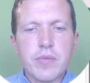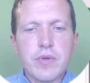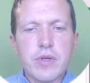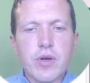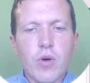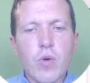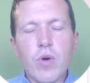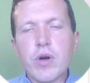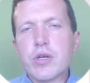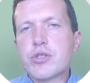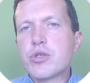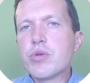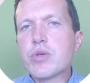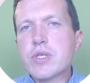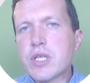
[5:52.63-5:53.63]
or
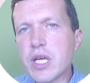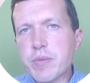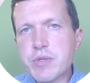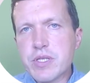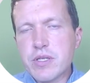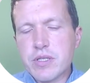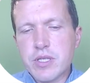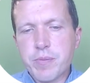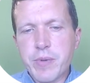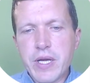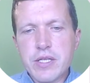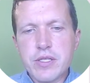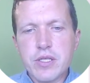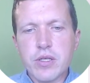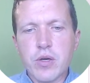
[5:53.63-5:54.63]
2 steps,
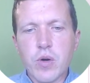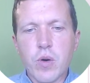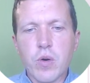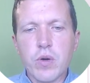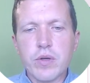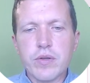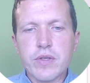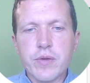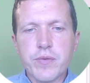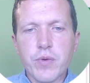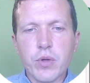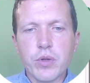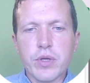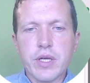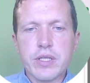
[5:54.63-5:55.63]
depending on the
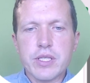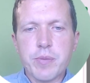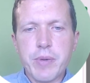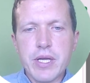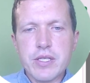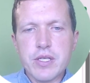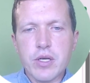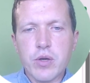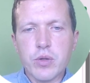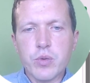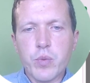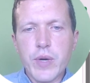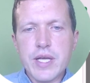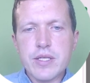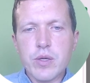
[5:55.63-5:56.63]
following, depending on
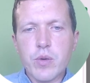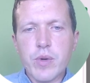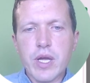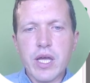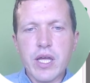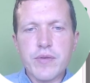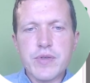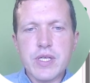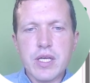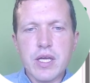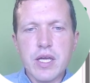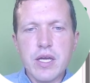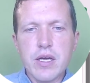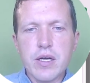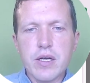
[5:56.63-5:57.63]
whether we have
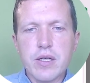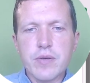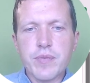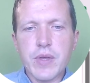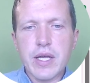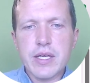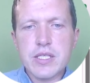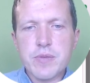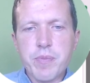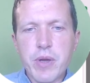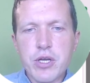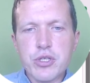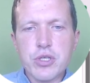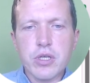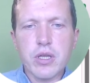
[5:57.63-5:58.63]
here a
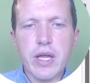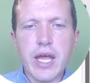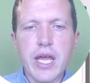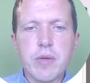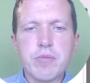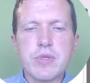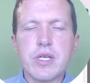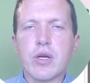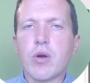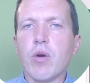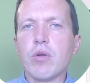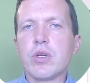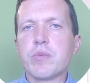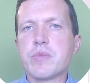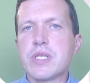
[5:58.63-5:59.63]
special empty
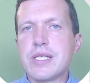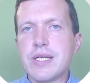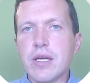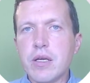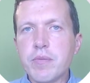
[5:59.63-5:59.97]
column C.